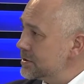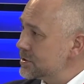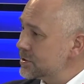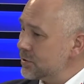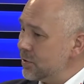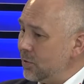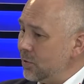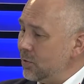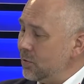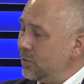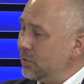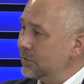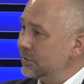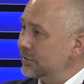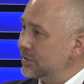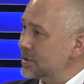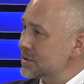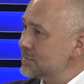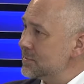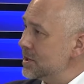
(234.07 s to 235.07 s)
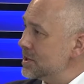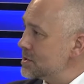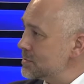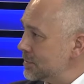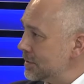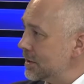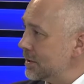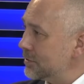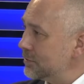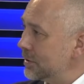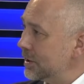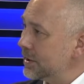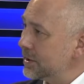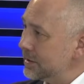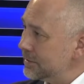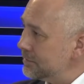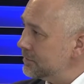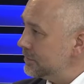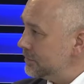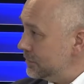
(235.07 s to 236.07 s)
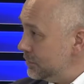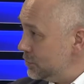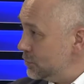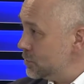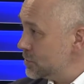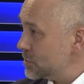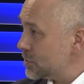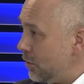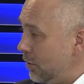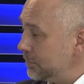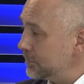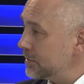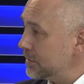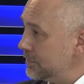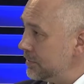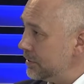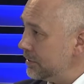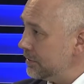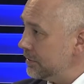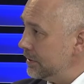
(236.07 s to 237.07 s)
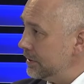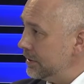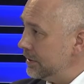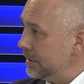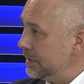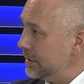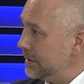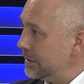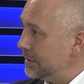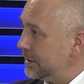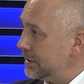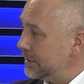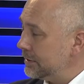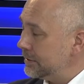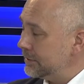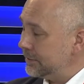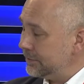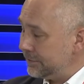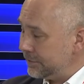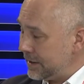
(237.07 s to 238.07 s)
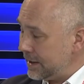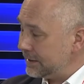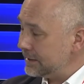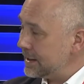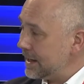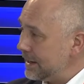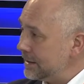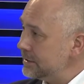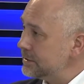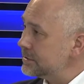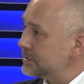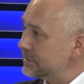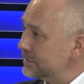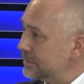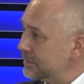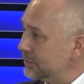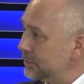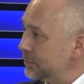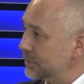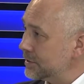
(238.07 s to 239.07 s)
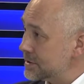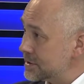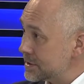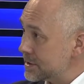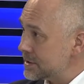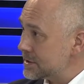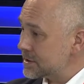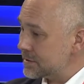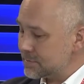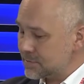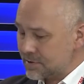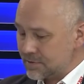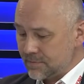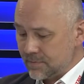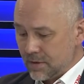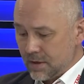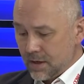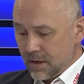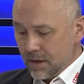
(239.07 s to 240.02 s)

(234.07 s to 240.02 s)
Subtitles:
So this means we can really use optimal flight height for these systems.